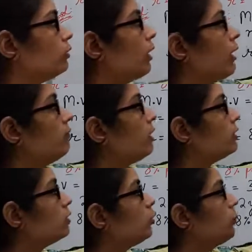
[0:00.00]
So I will
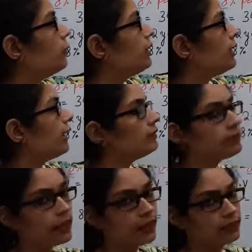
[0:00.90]
assume P as
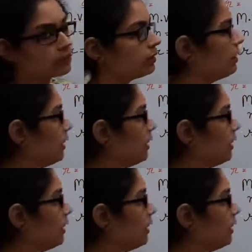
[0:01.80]
X.